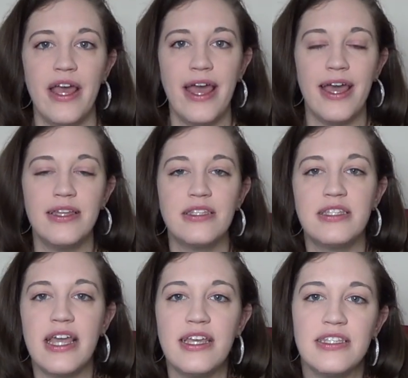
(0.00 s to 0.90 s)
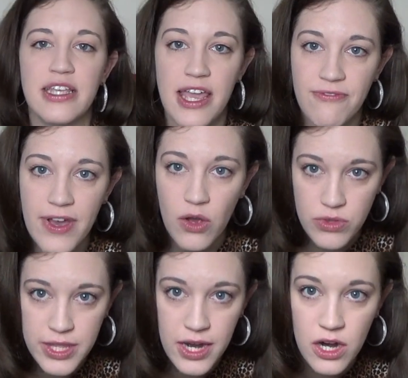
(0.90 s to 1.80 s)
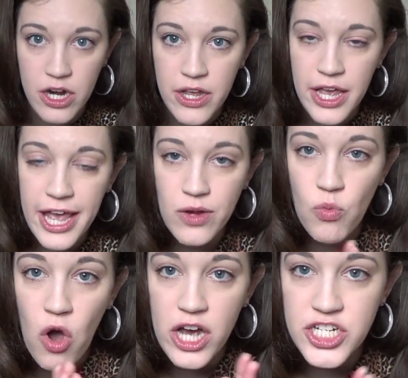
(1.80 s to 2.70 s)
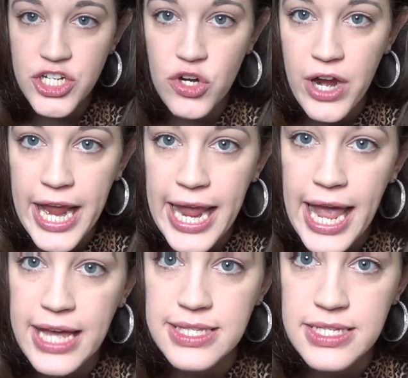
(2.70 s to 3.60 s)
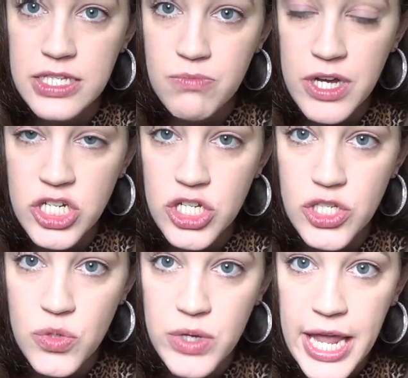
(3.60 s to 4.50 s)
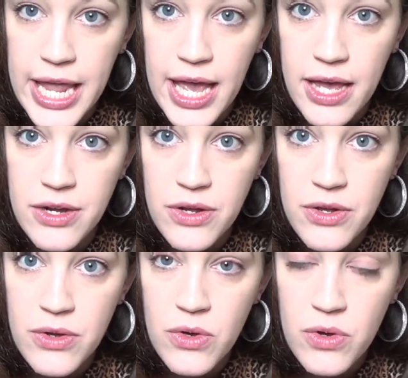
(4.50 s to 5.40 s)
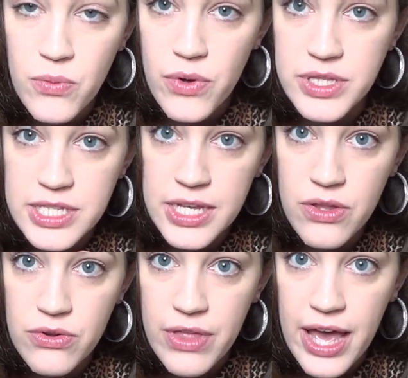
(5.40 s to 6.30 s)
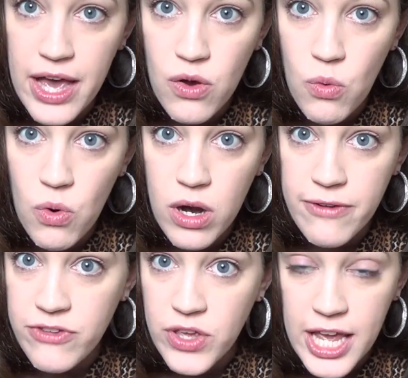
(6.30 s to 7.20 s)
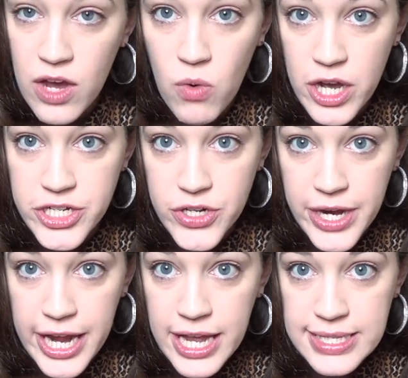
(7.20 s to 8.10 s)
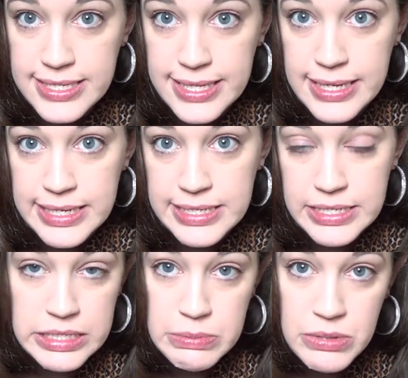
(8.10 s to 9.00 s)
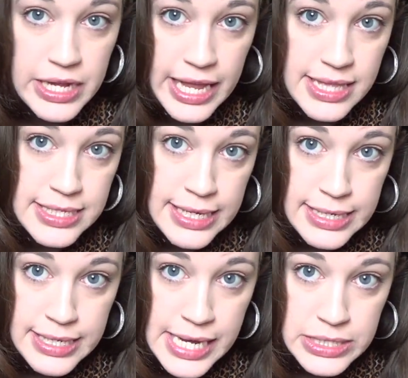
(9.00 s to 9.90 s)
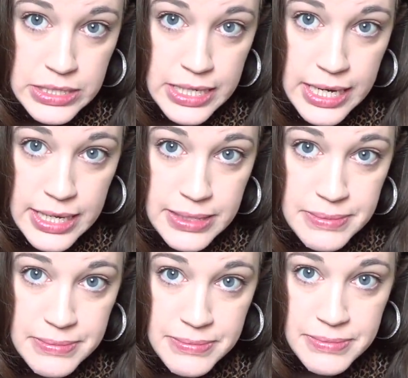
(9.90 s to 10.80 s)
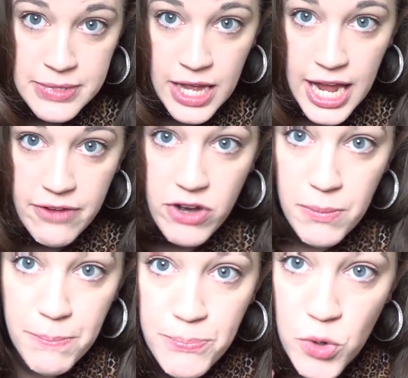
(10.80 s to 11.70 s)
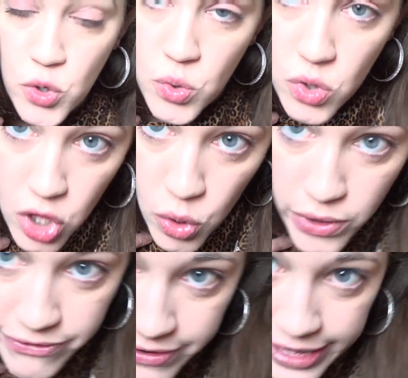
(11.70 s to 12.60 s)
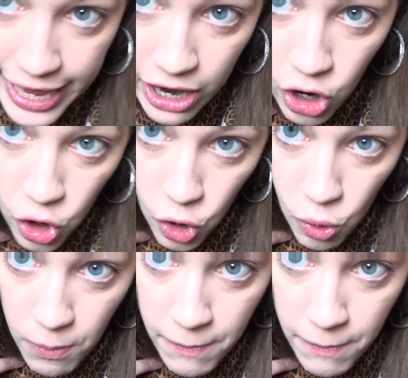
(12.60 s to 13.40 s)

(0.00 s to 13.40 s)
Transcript: And stay safe out there and wash your hands as much as you can. Well, it's either that or if you can't wash your hands, then just put hand sanitizer on. I have a bootload of it at home.